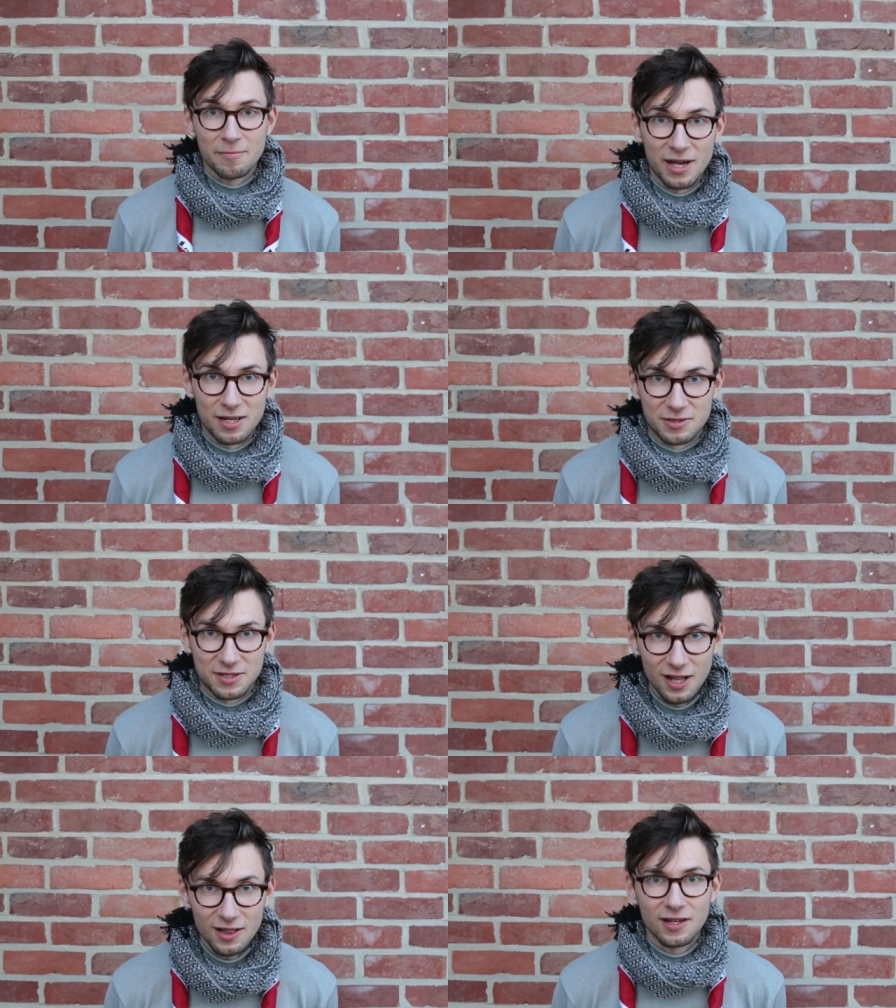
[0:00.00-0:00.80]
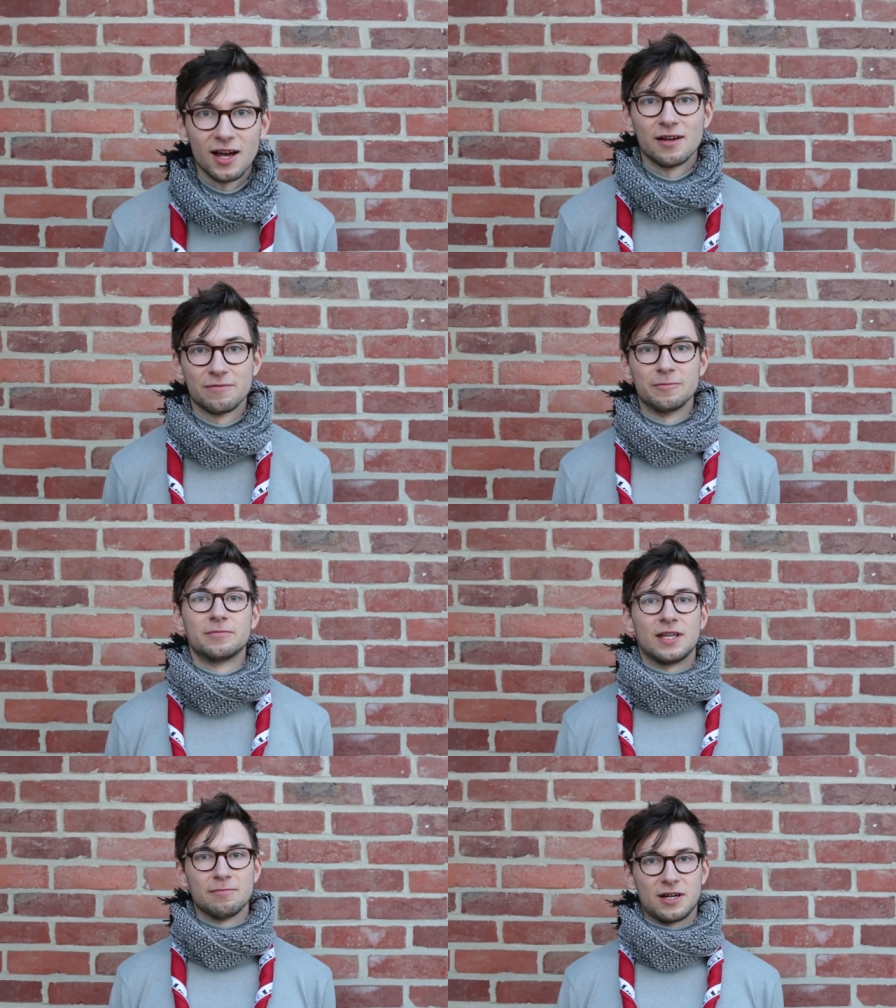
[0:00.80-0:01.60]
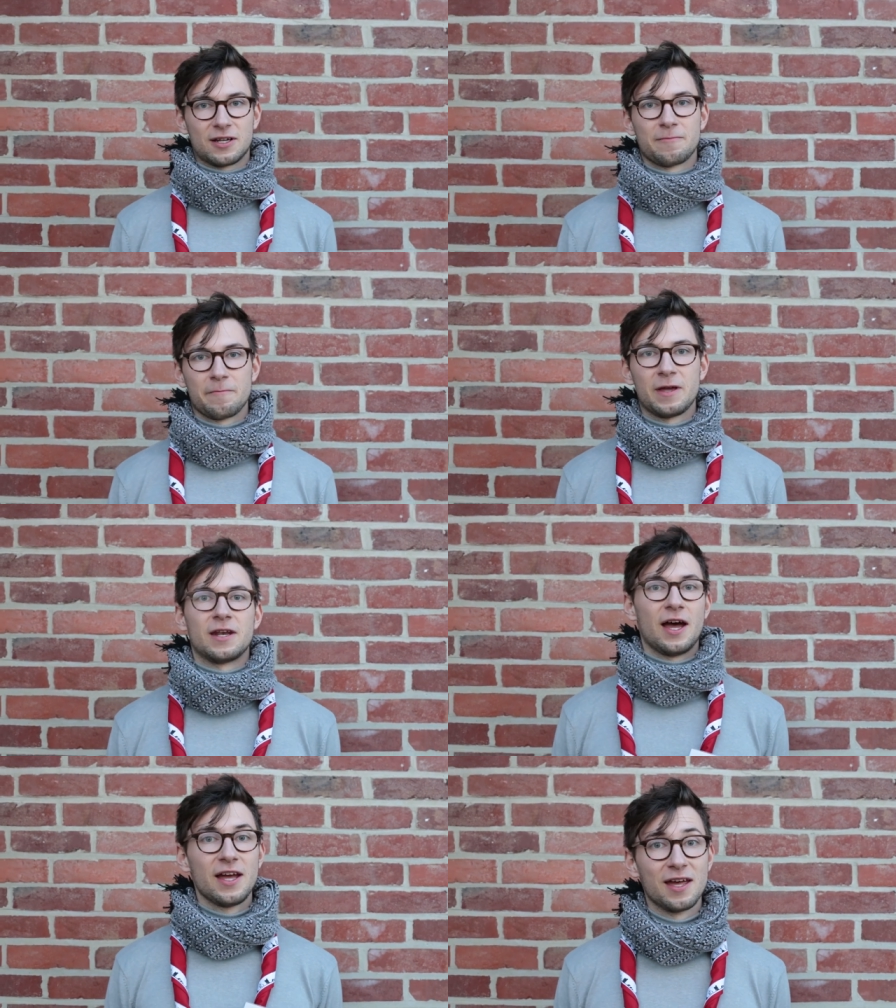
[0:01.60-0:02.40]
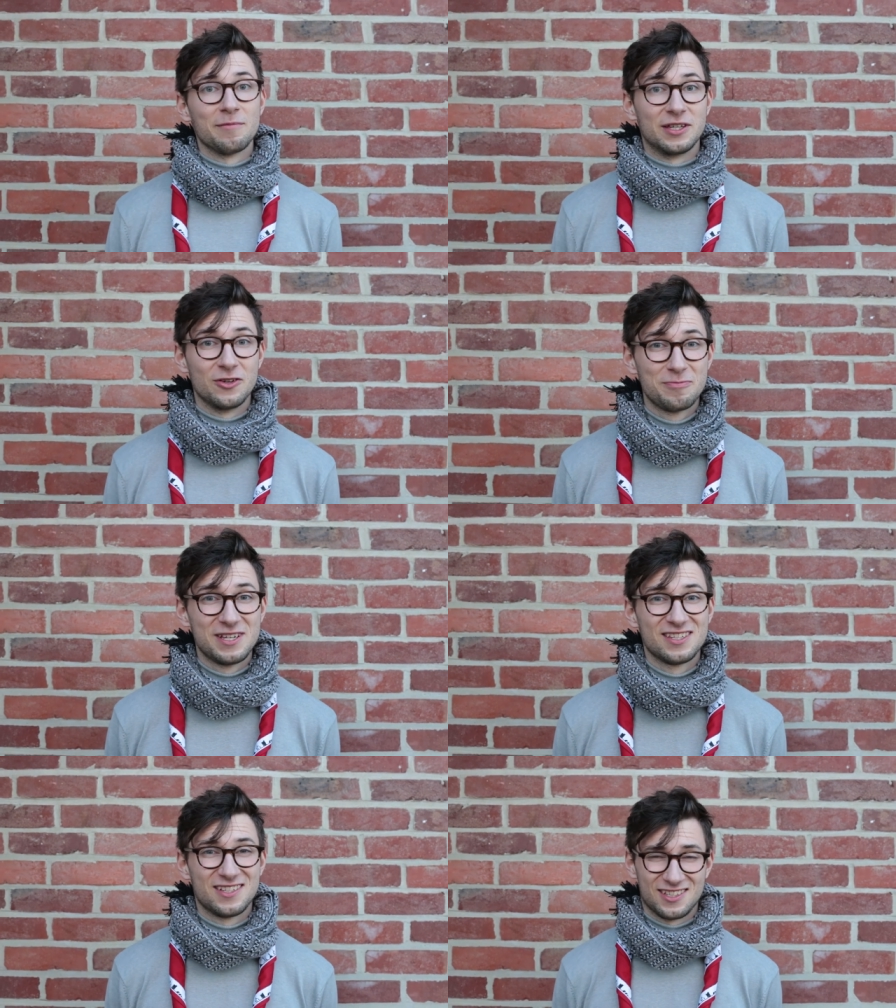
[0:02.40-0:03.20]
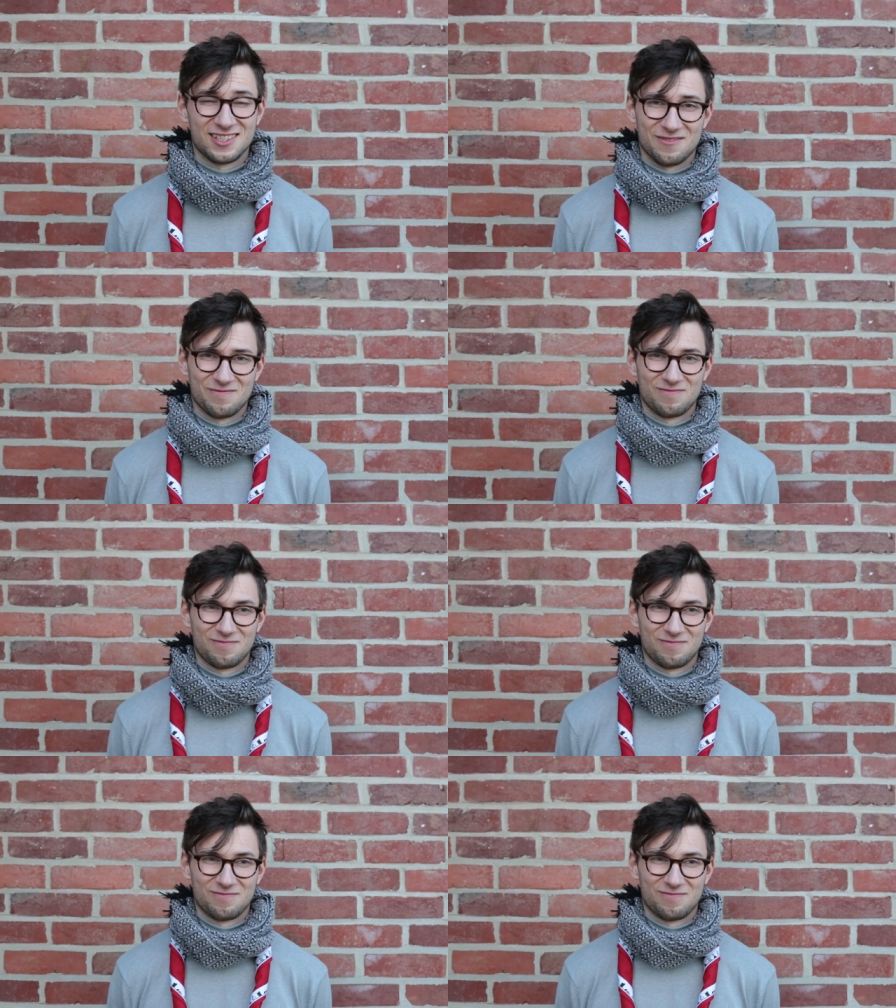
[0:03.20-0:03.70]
My name is Carl. I am from Denmark. And I am a European citizen.